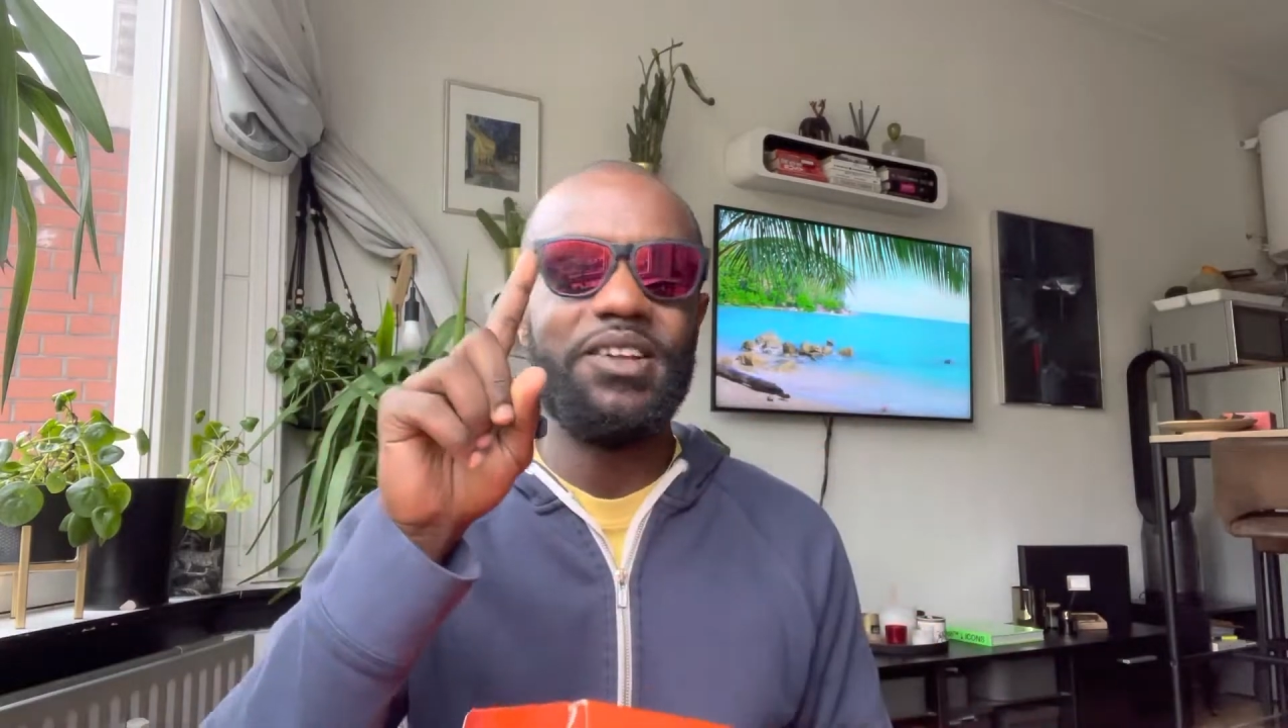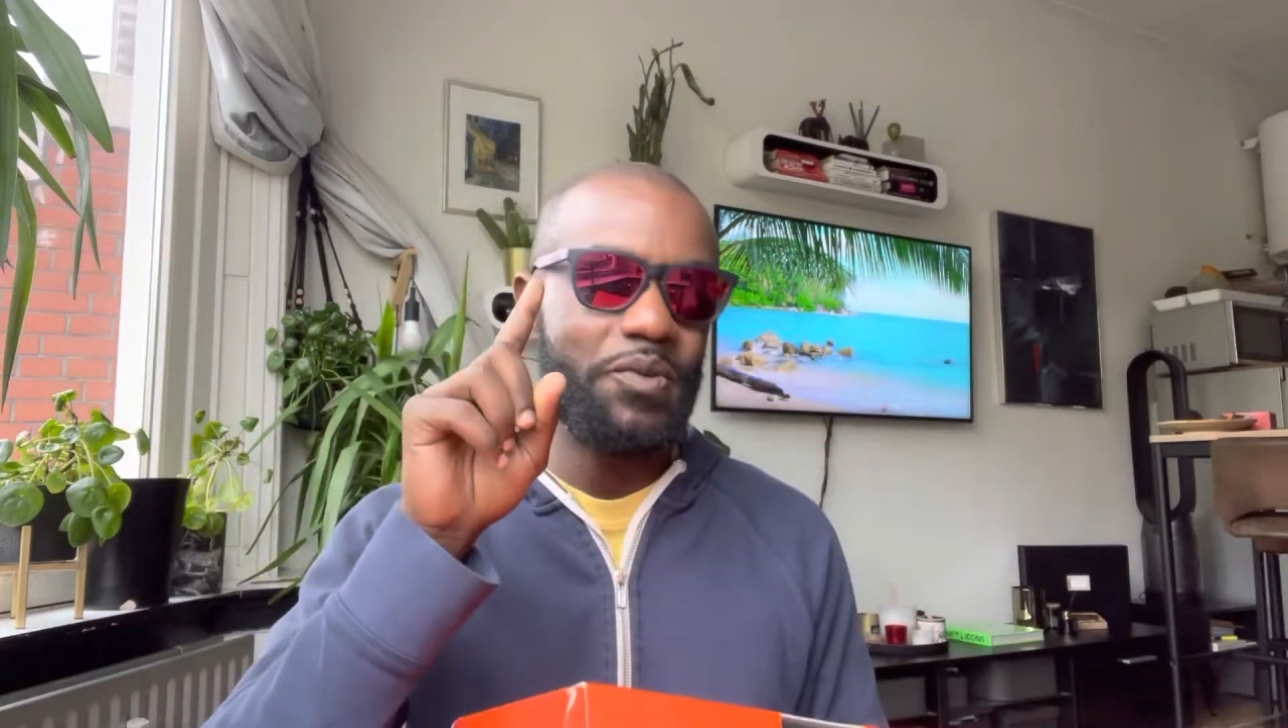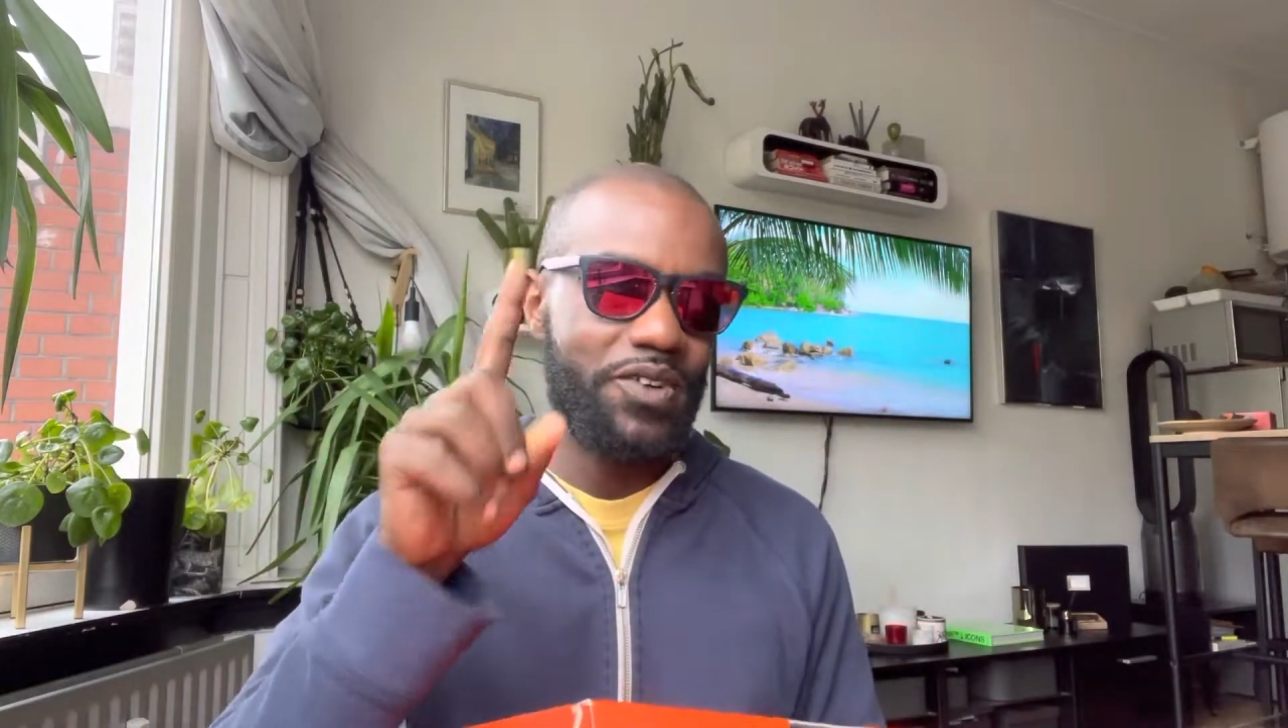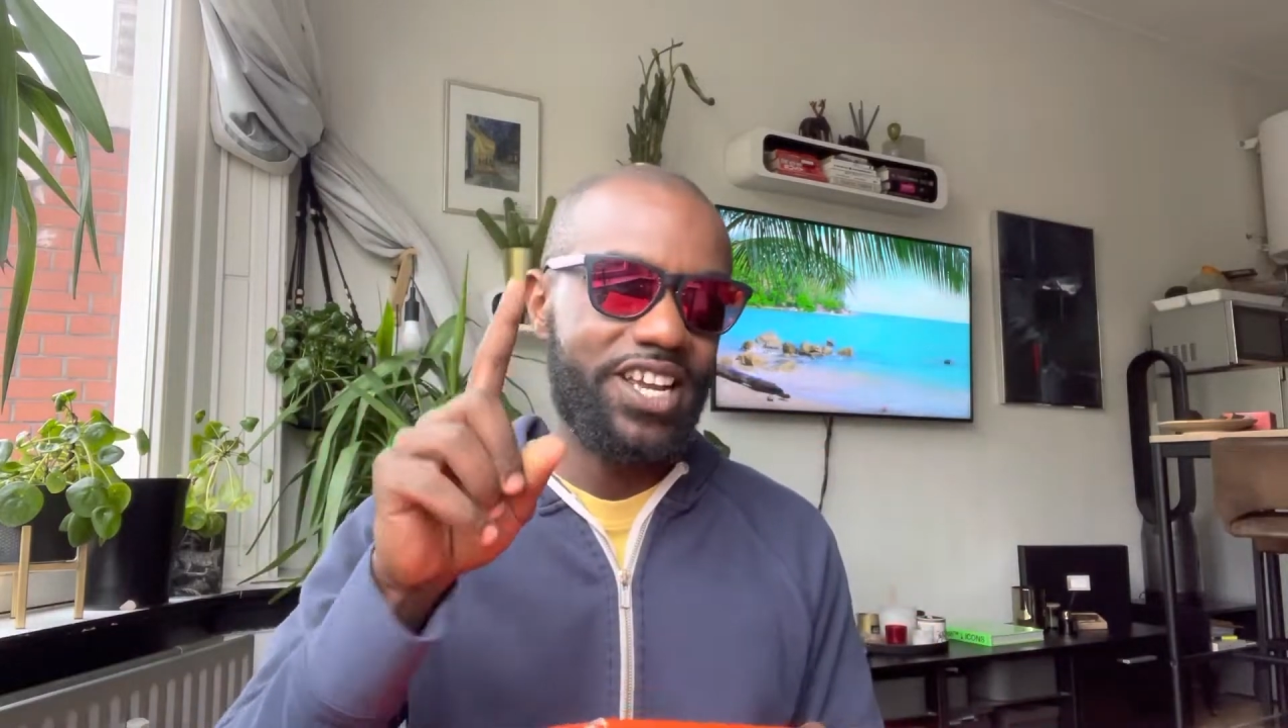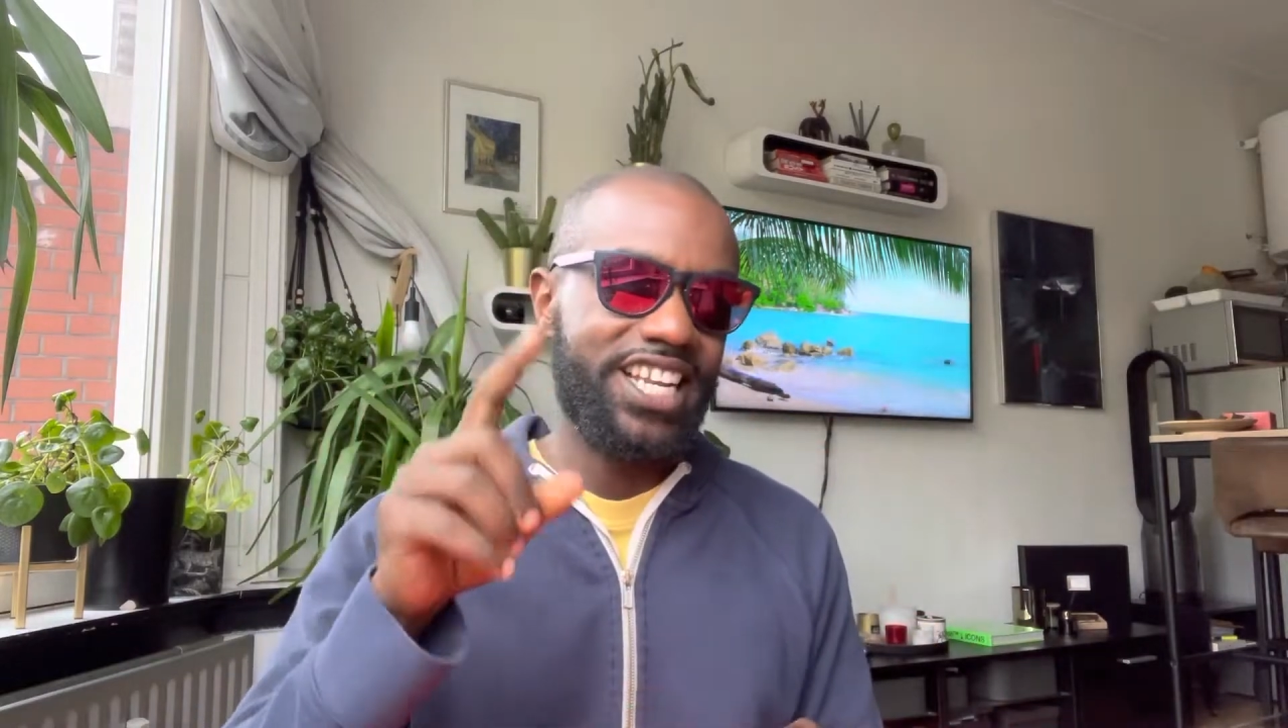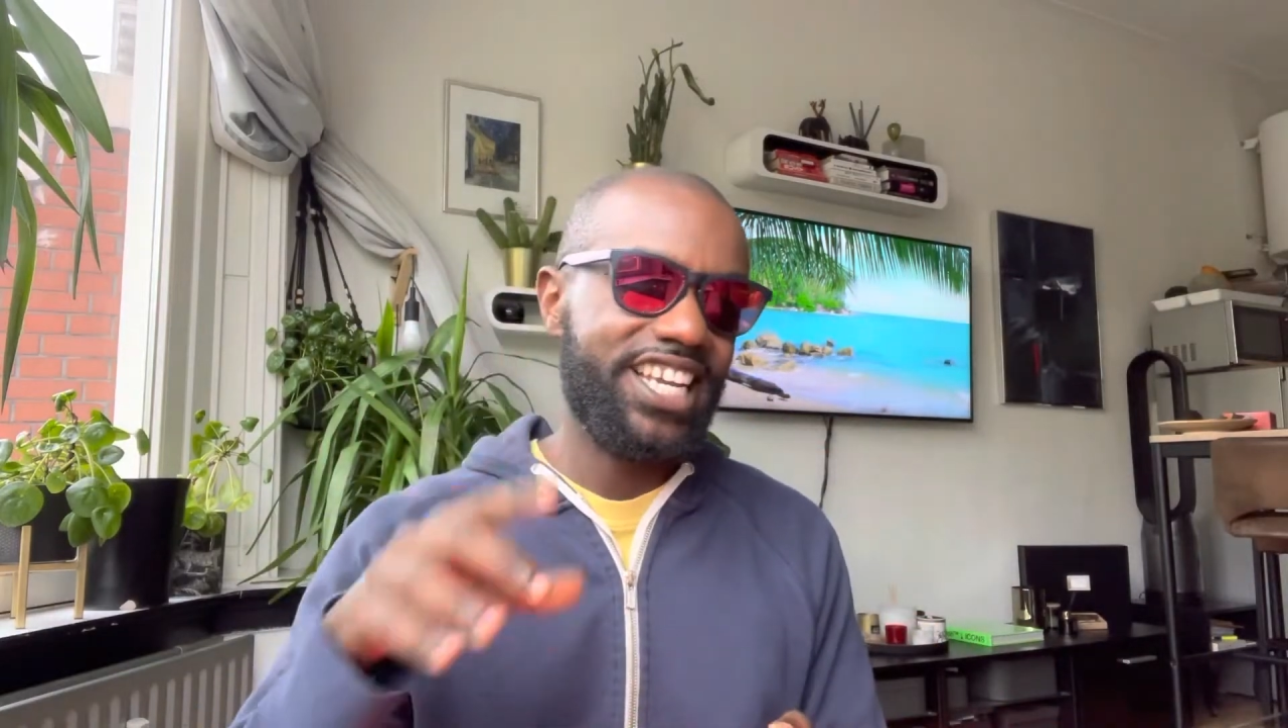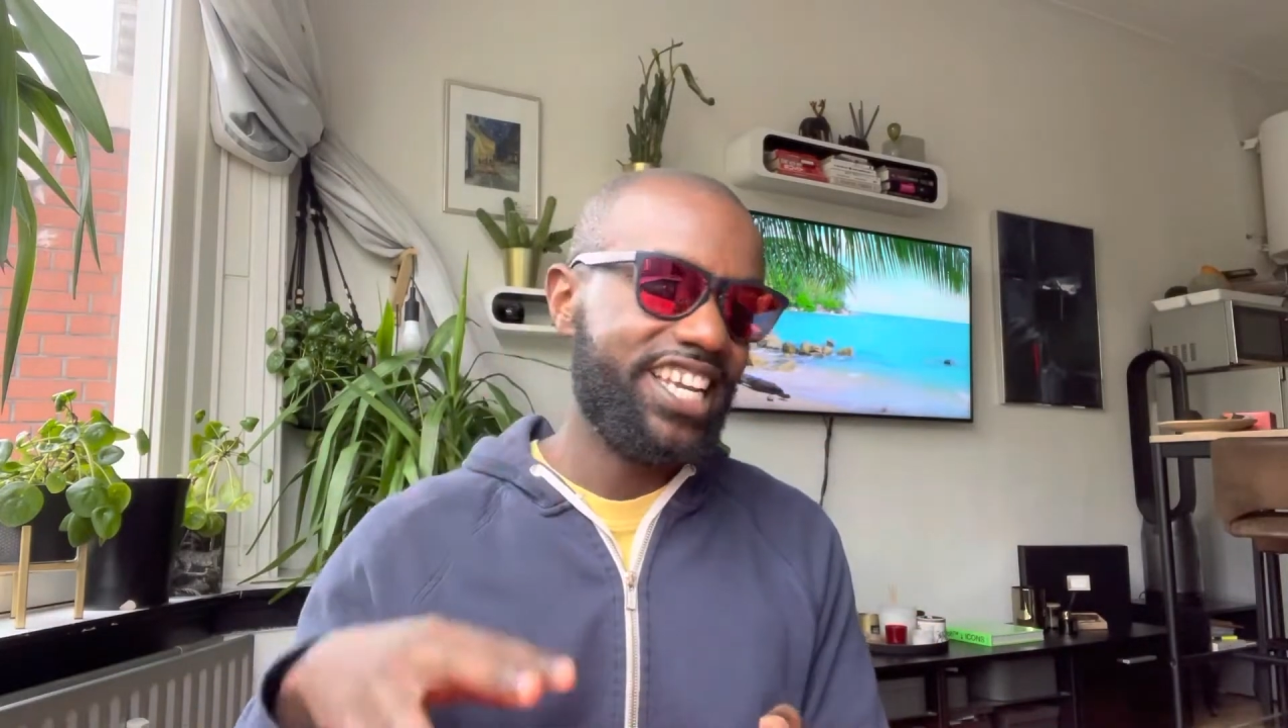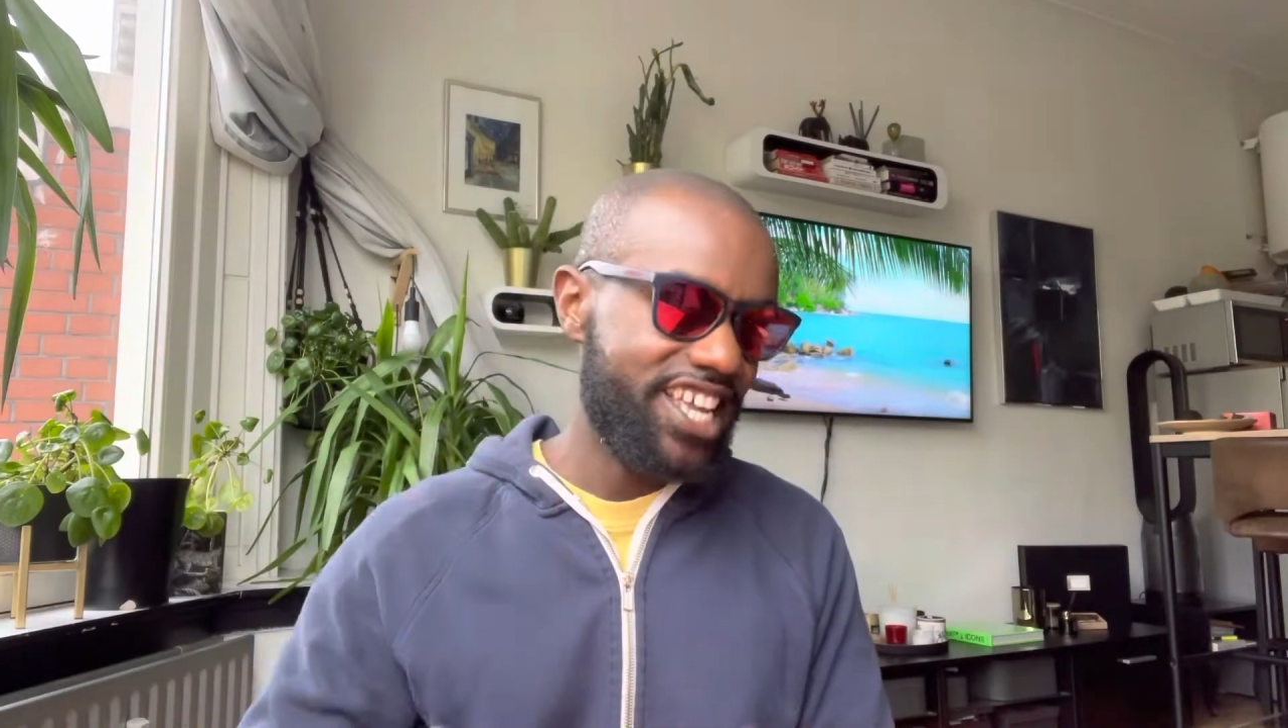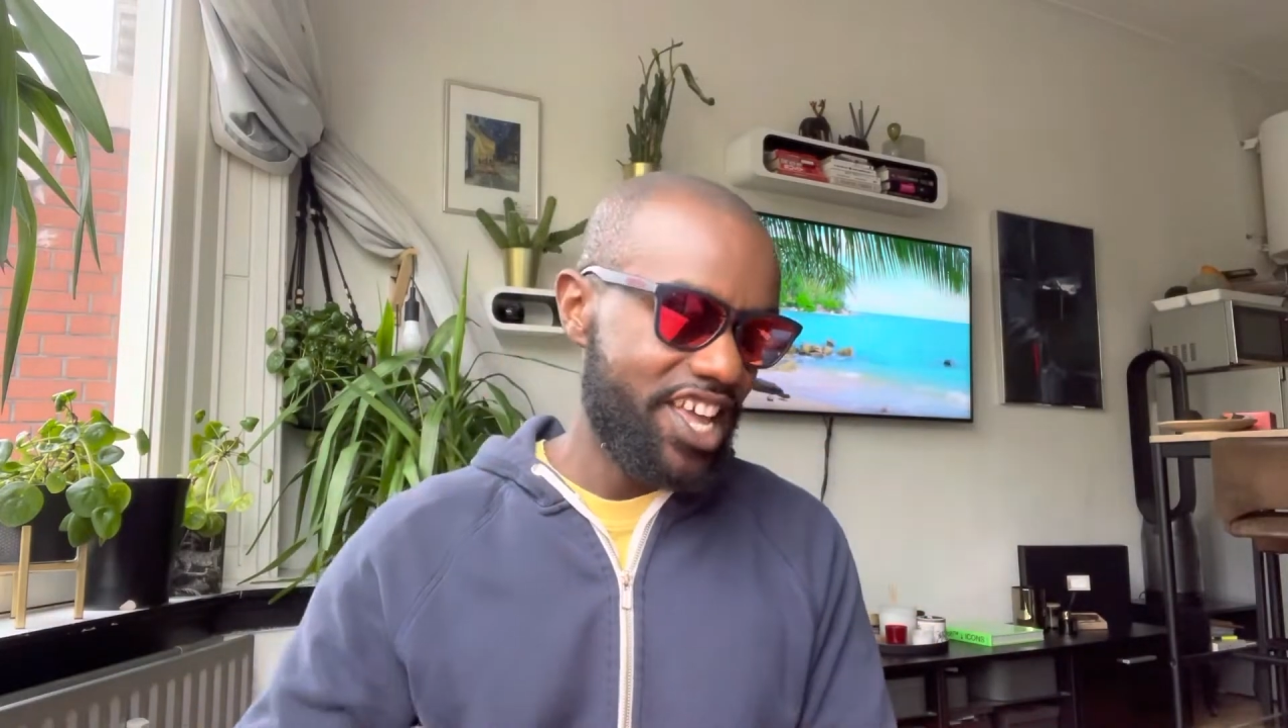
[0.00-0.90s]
really.